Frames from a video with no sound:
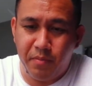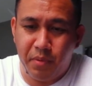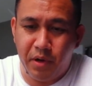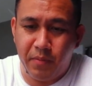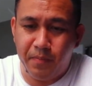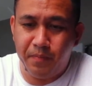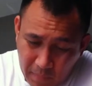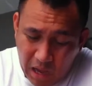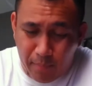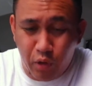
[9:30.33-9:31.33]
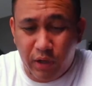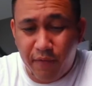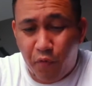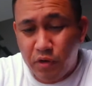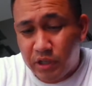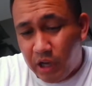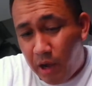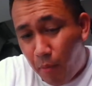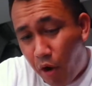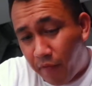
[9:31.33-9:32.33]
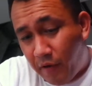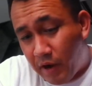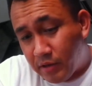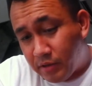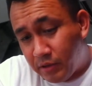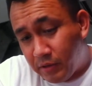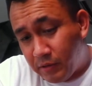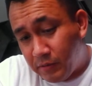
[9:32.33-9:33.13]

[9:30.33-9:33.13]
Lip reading: but I'm looking for it to come off, honestly.